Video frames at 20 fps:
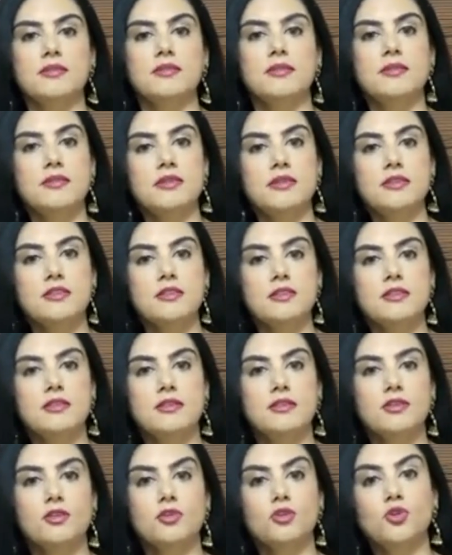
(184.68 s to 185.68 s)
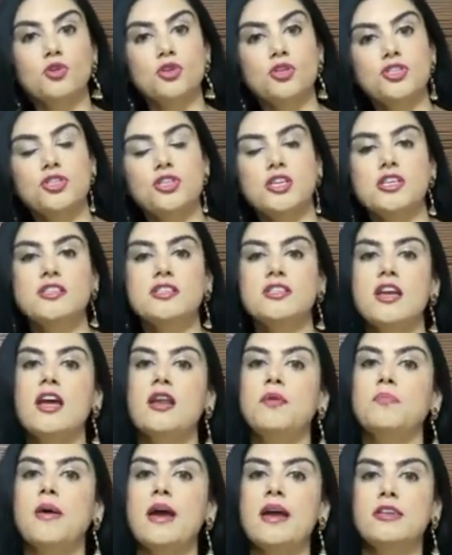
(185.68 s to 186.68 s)
isn't it? Good genes
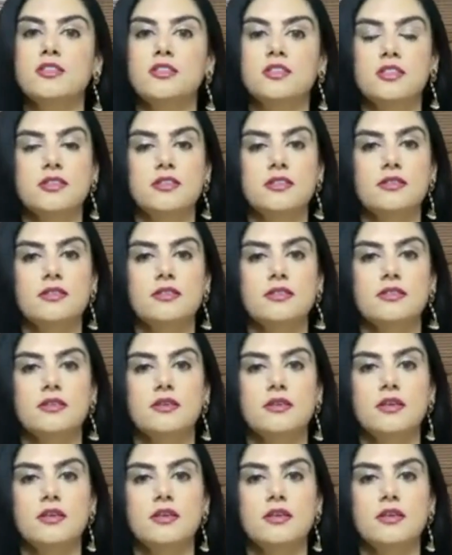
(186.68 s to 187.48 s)
and bad genes.